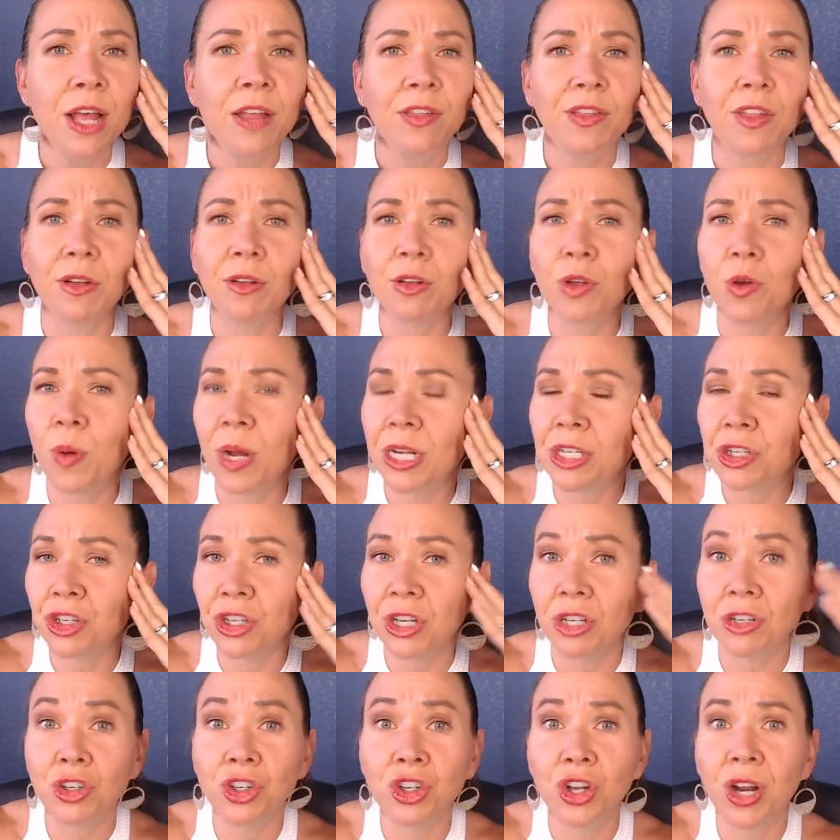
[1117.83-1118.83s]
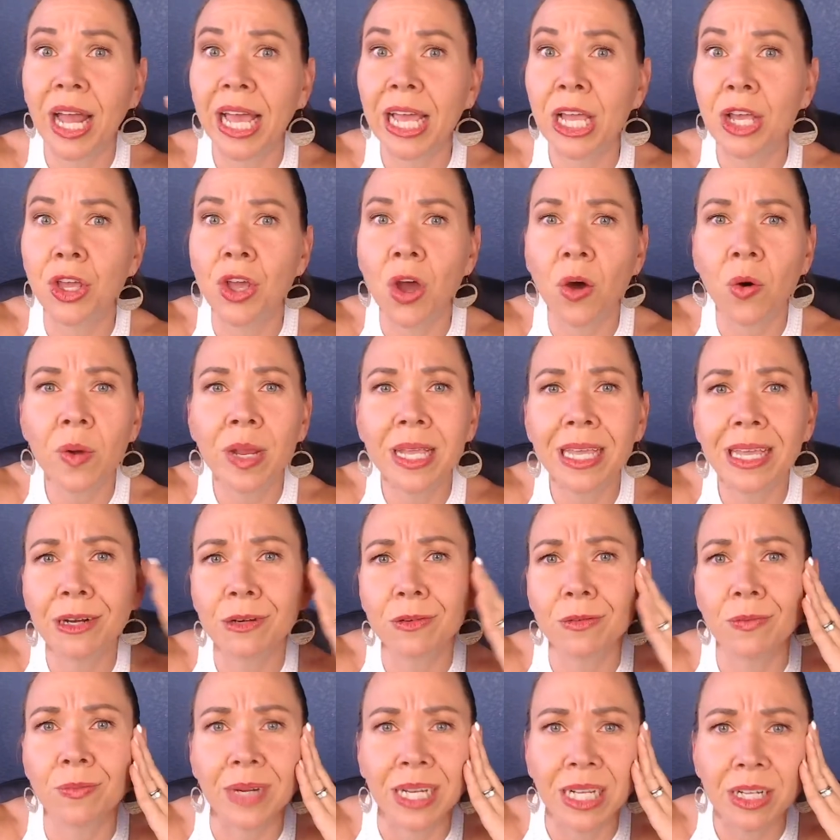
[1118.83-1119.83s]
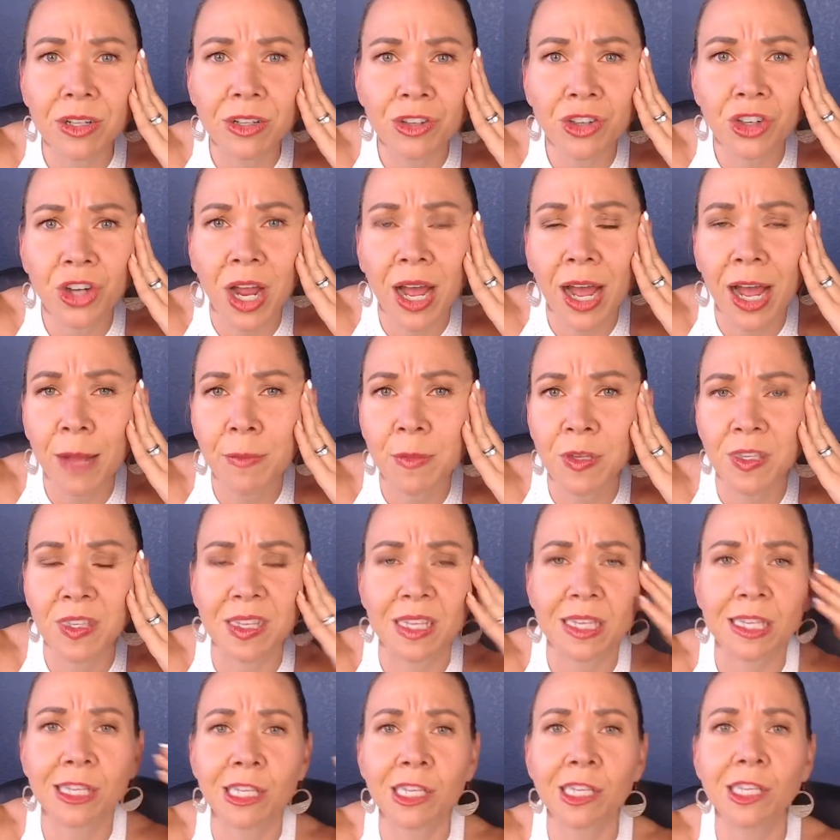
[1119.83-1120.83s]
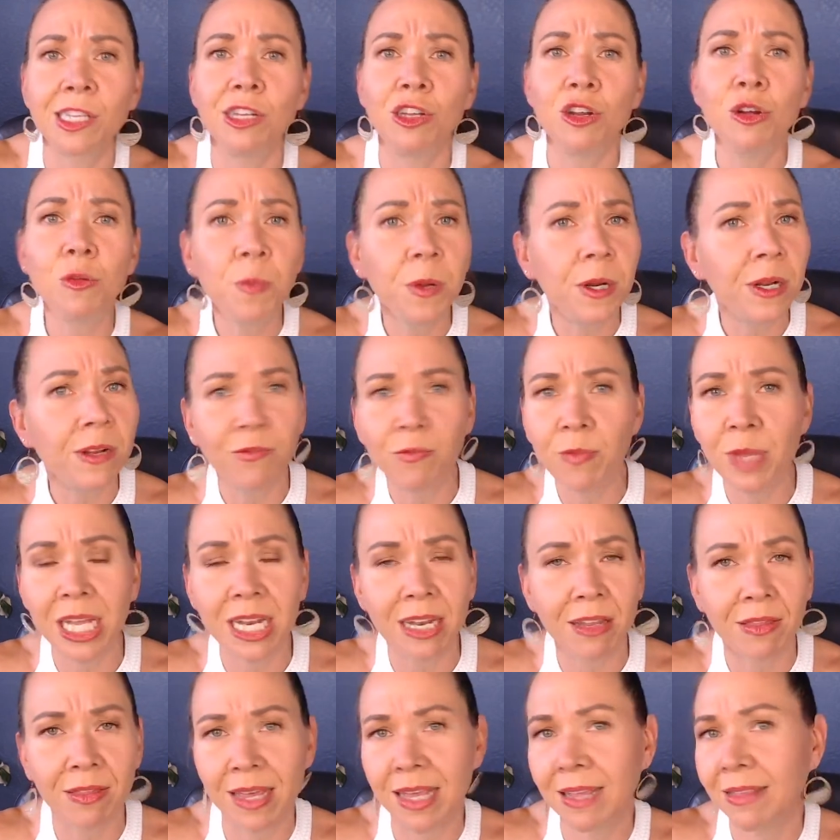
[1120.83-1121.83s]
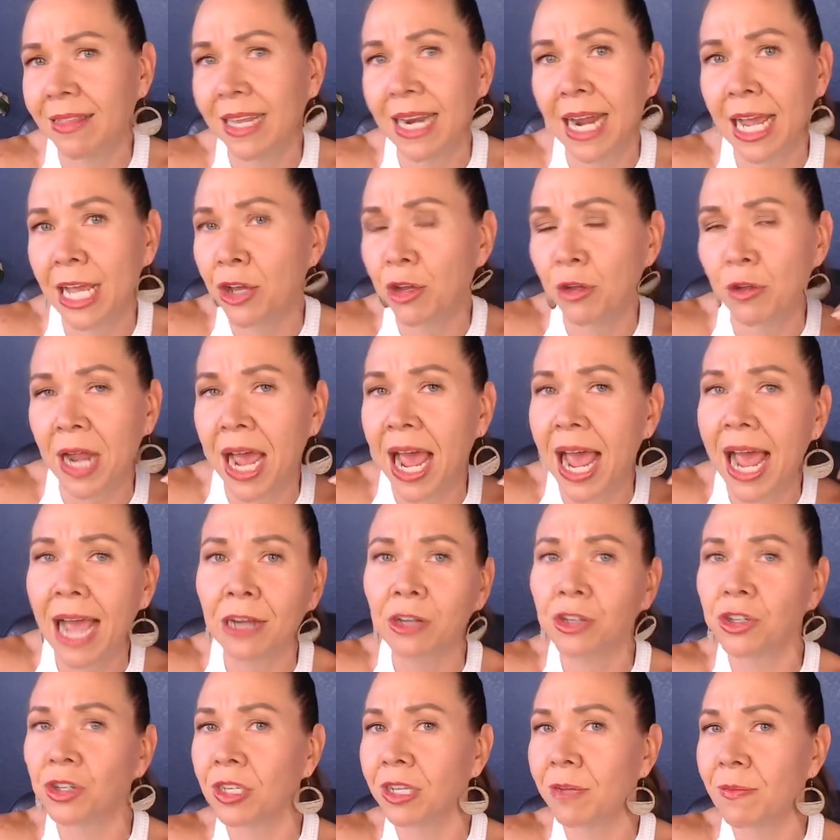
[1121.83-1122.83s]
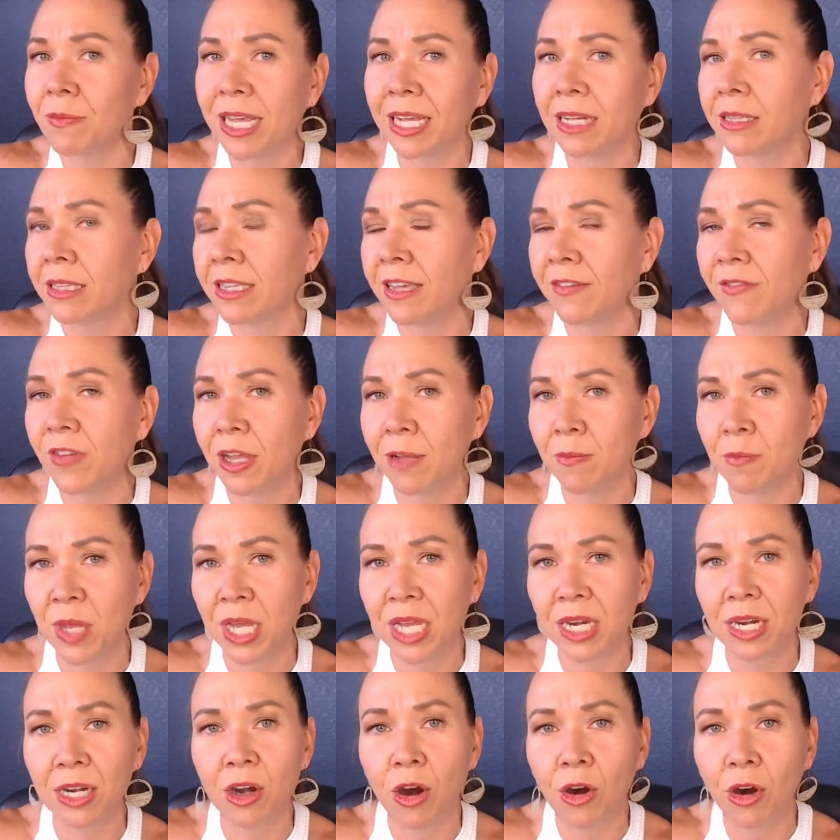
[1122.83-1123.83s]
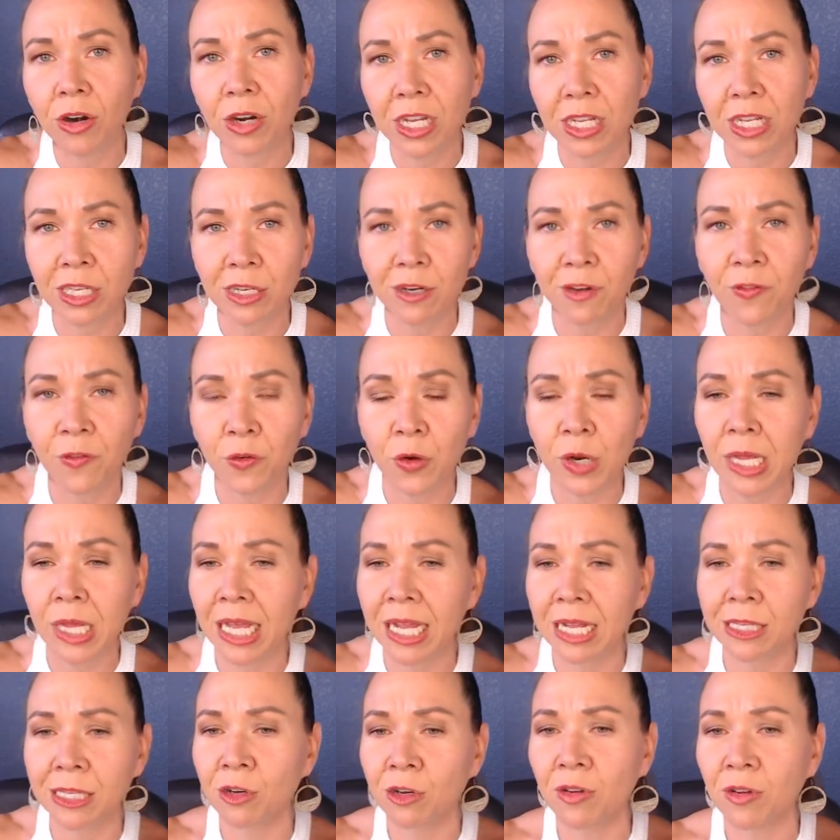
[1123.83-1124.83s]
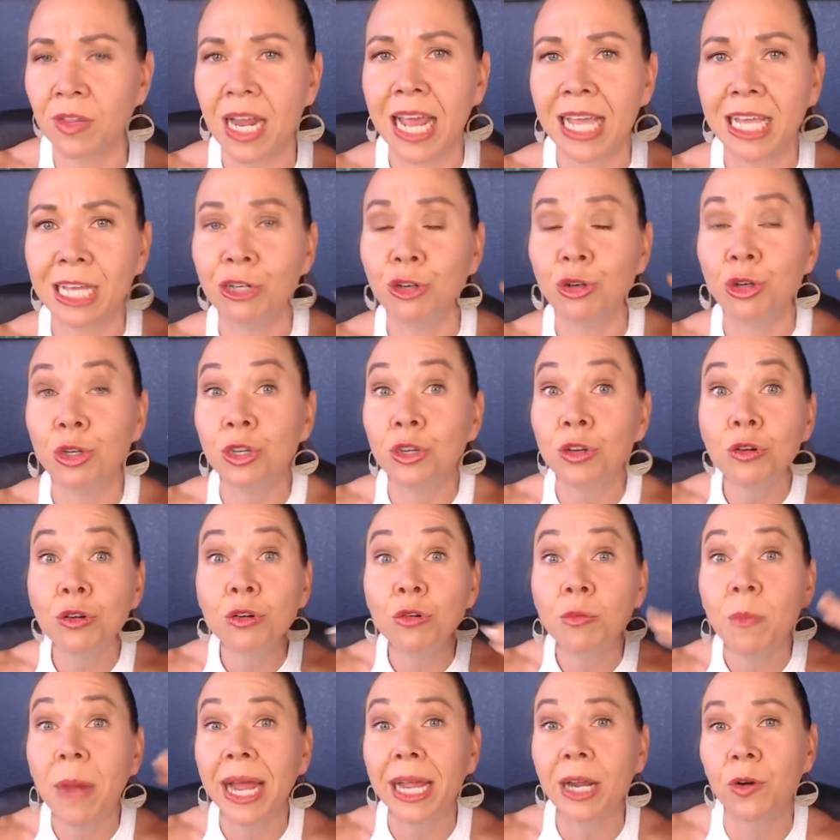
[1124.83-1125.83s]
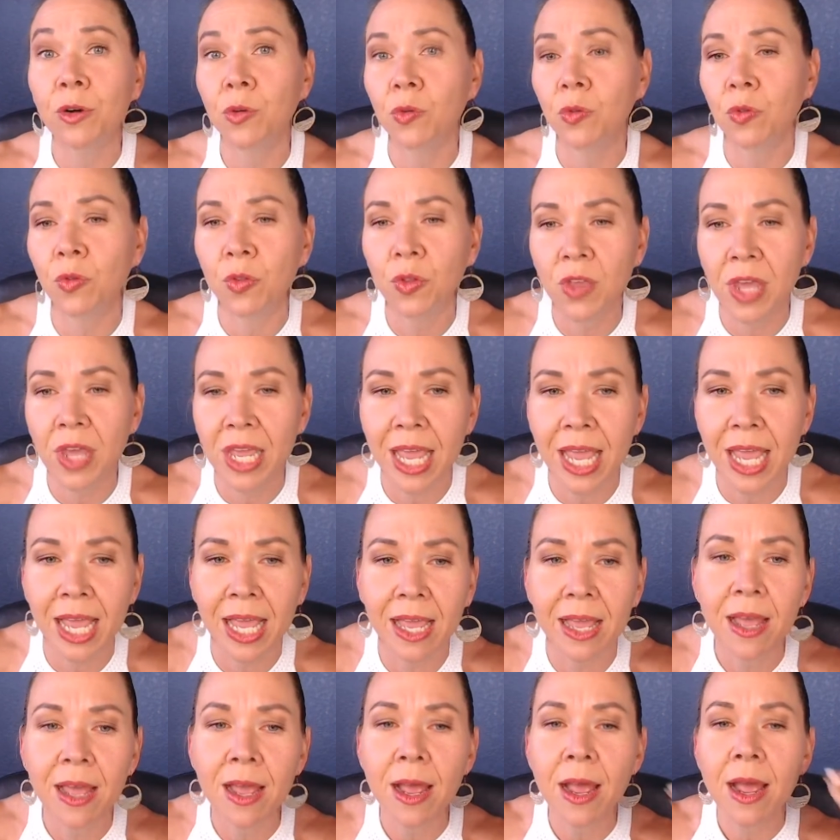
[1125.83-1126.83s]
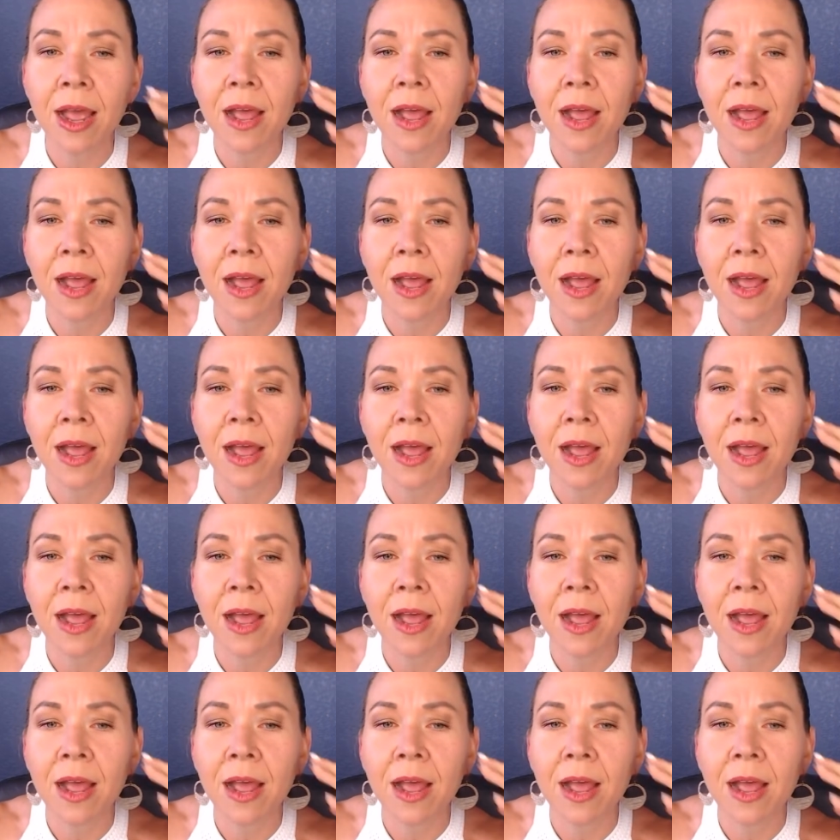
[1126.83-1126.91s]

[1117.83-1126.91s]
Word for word: They'll question, should I go and get a real job? Is this stupid of me to think that I could actually make a living being an artist or freelancer, that I can do my own thing?